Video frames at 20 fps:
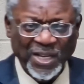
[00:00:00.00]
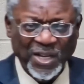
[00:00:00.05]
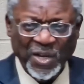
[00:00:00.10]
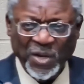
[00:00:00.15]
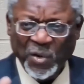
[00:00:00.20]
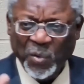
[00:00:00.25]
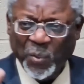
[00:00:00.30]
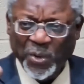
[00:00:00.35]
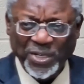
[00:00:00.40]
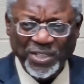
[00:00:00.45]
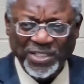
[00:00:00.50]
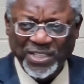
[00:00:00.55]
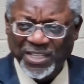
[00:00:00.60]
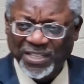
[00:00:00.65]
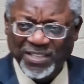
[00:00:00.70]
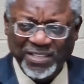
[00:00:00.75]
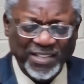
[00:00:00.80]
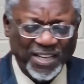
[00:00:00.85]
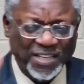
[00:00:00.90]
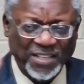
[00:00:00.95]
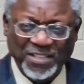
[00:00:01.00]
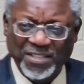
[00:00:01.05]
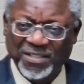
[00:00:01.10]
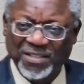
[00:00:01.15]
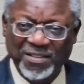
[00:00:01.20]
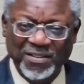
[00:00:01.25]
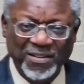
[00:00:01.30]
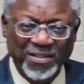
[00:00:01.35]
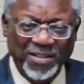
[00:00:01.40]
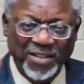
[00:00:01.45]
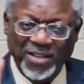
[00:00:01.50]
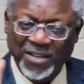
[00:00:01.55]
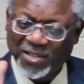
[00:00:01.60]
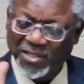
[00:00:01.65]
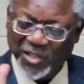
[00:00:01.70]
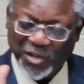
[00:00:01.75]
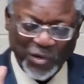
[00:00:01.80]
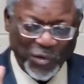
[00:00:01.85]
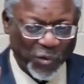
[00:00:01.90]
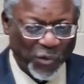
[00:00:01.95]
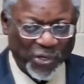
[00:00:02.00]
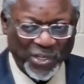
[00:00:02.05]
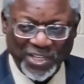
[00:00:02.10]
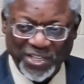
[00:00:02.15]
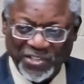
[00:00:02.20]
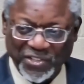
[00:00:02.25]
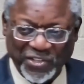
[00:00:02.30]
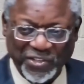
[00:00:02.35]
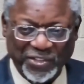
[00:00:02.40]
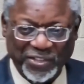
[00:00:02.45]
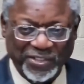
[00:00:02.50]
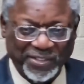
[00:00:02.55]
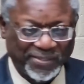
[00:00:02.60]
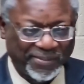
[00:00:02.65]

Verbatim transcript: where it just says the Lord is good.